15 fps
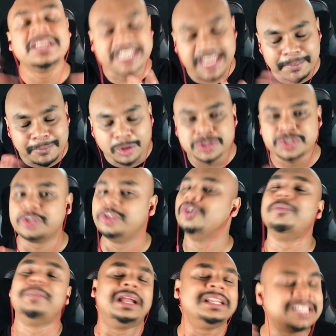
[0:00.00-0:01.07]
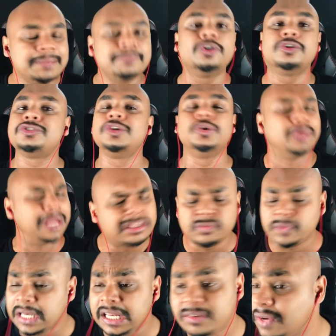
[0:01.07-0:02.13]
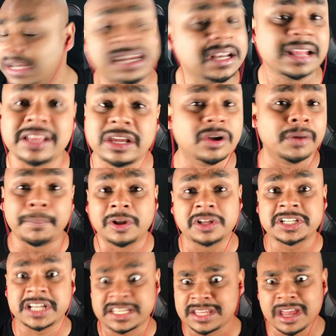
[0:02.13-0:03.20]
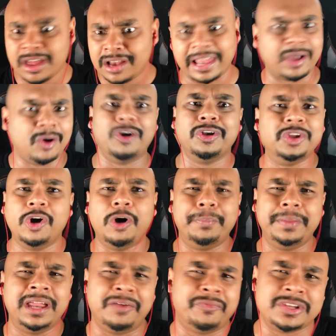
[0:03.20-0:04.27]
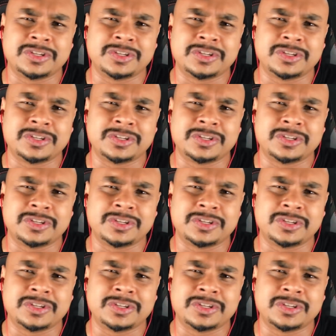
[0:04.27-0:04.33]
Same goes to you, man. Same goes to you. There's really, really nothing to apologize, like, on your behalf as